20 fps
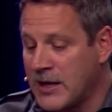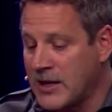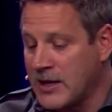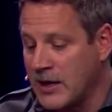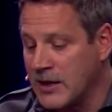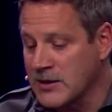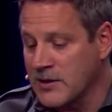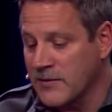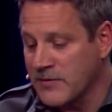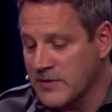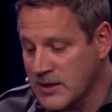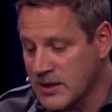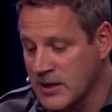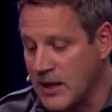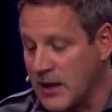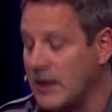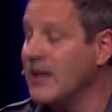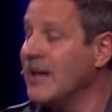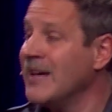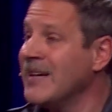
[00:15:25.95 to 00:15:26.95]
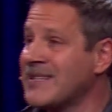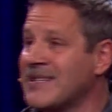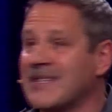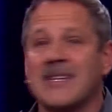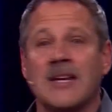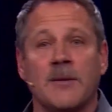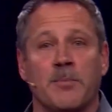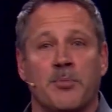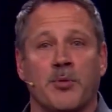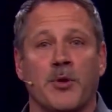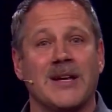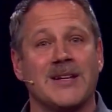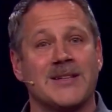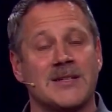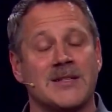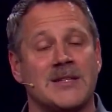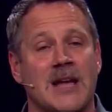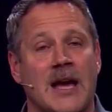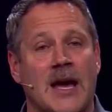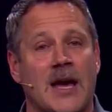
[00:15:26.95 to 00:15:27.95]
Because of sin. Sin
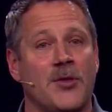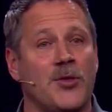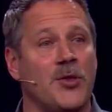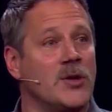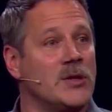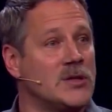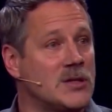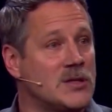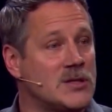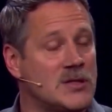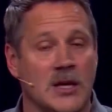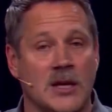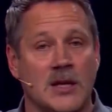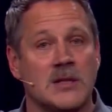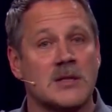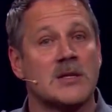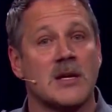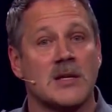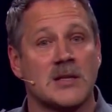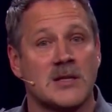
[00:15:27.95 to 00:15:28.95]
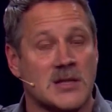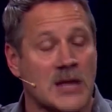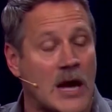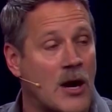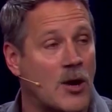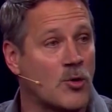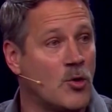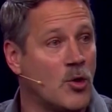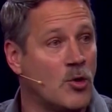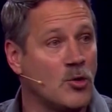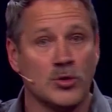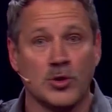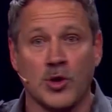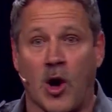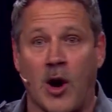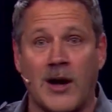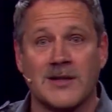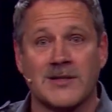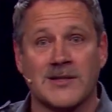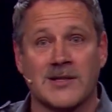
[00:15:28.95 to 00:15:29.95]
brings death, disease, sorrow,
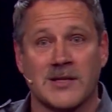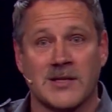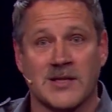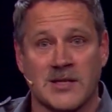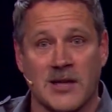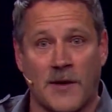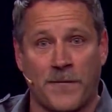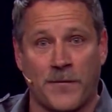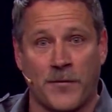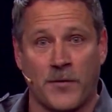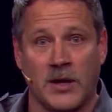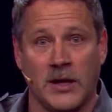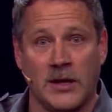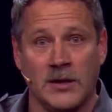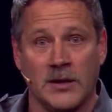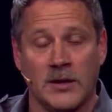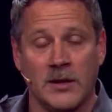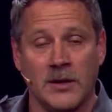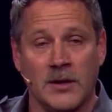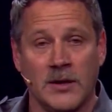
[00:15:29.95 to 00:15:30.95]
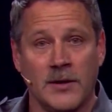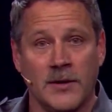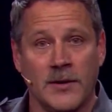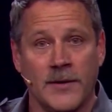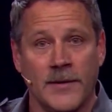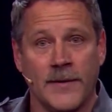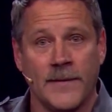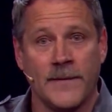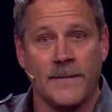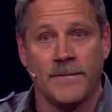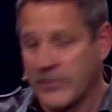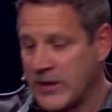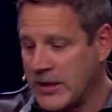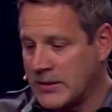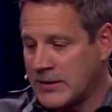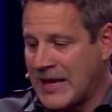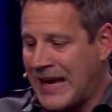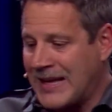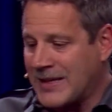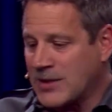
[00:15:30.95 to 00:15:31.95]
loss, suffering.
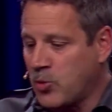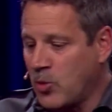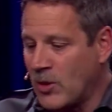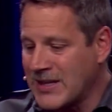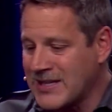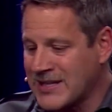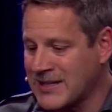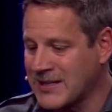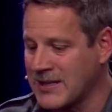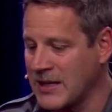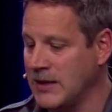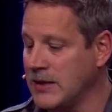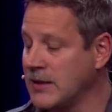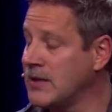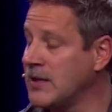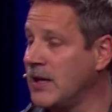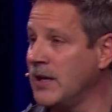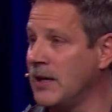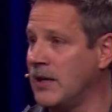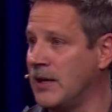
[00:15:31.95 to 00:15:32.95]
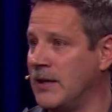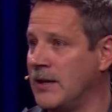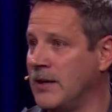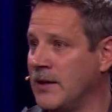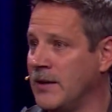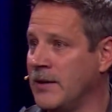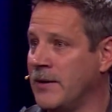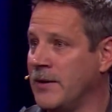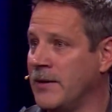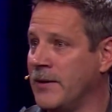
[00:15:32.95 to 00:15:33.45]
That's what sin did.